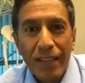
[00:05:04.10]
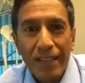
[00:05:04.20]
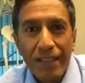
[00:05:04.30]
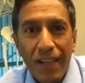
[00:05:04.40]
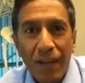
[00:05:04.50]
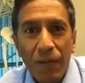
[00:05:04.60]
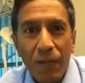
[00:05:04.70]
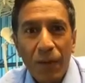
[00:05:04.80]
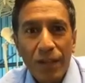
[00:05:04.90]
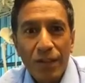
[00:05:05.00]
this
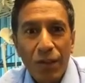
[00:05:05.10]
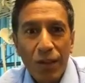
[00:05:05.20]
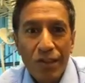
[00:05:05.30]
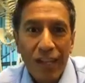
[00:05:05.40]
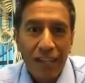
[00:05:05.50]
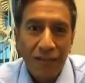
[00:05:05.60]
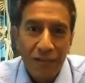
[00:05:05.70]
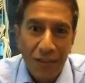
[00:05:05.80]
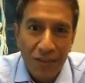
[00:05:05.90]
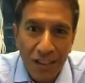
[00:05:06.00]
looks like and
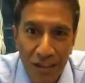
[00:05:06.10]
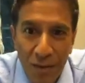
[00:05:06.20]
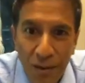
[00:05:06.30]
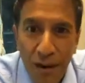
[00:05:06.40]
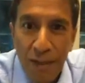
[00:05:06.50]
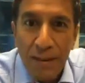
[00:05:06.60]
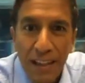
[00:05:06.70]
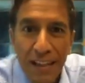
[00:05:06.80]
feels like. So I'm going to grab the